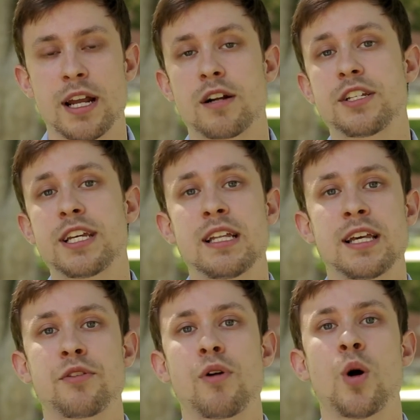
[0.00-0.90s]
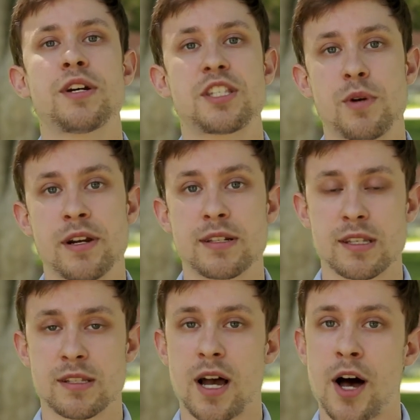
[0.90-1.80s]
and articulate their own
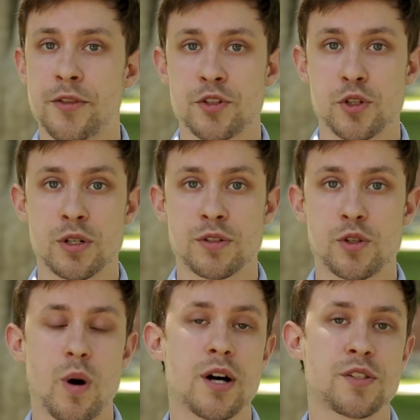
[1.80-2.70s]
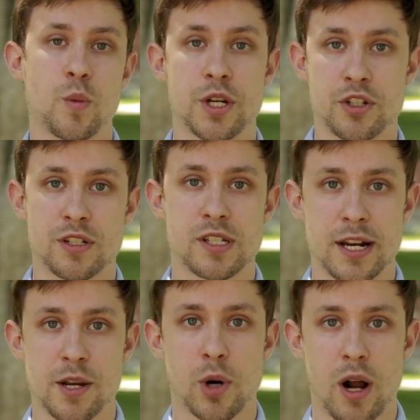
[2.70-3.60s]
experiences to other students who also wish to
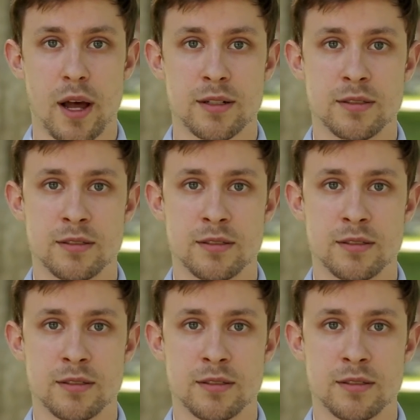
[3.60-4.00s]
study abroad.